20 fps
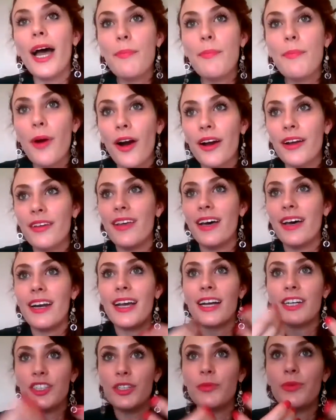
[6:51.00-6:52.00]
part in that, I
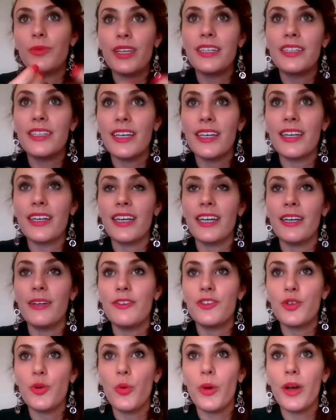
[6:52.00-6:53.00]
actually really did
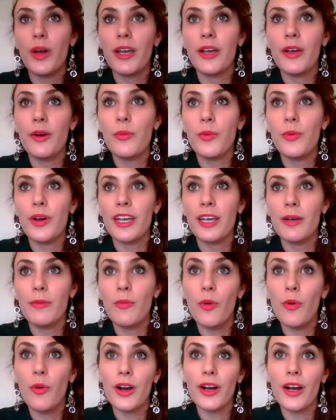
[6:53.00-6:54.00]
enjoy working
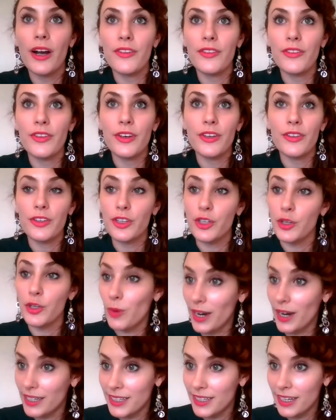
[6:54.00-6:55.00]
more on the, the
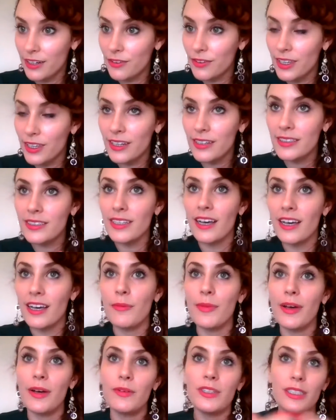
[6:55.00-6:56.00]
UI side of things.
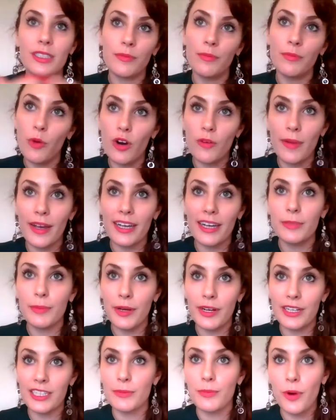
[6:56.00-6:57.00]
Um, that was more my
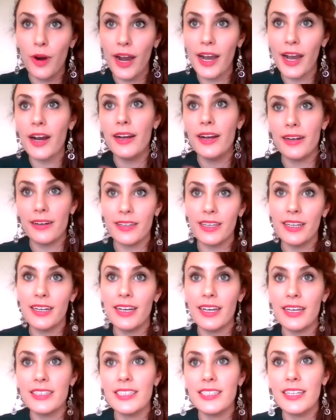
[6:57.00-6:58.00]
experience prior and
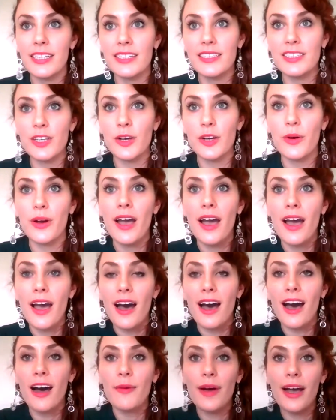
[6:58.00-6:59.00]
leading into this. So
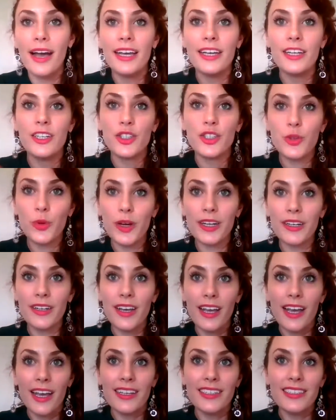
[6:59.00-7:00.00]
um, I enjoyed
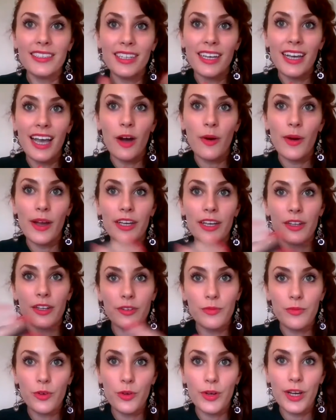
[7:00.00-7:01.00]
seeing how I
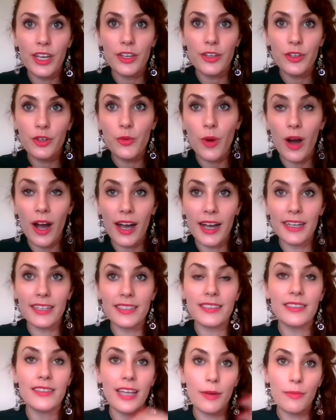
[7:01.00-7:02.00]
could create UIs
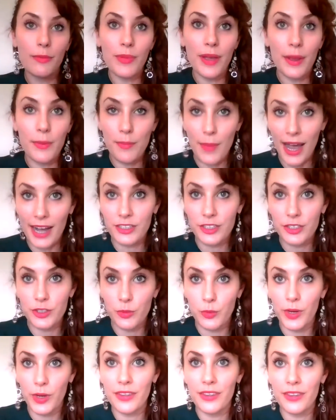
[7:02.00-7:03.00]
that matched
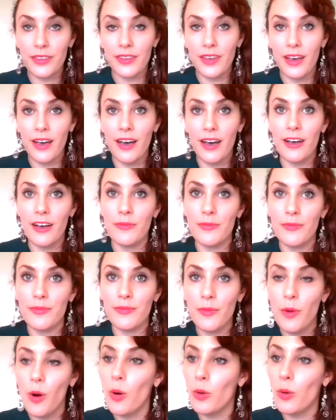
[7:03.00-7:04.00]
with um,
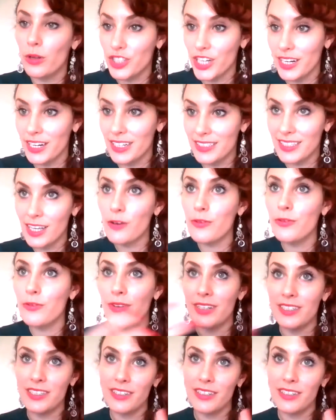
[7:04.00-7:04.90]
Holochain itself and